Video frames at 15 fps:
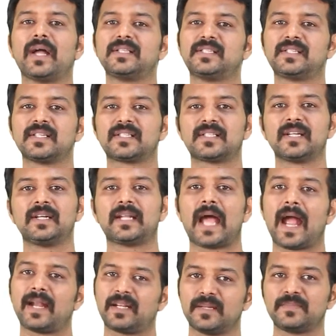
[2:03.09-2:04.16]
adjacent
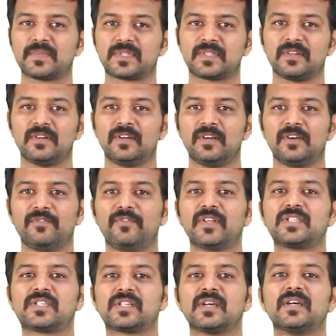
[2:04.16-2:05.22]
atoms
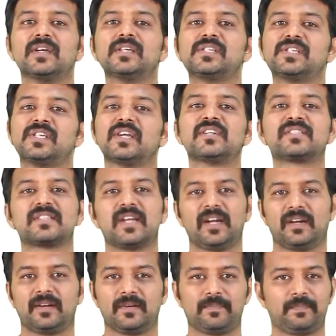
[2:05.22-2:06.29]
which shares it.